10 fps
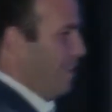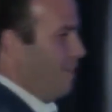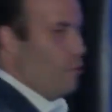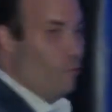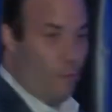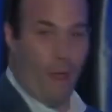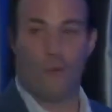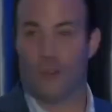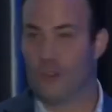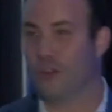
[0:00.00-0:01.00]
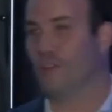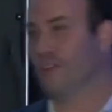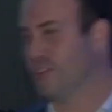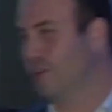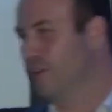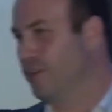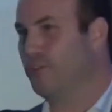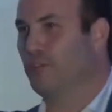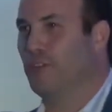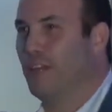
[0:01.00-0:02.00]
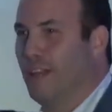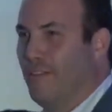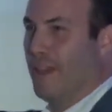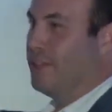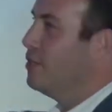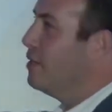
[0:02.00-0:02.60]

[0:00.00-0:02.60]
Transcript: if you remember and you know this show, you're truly an aviation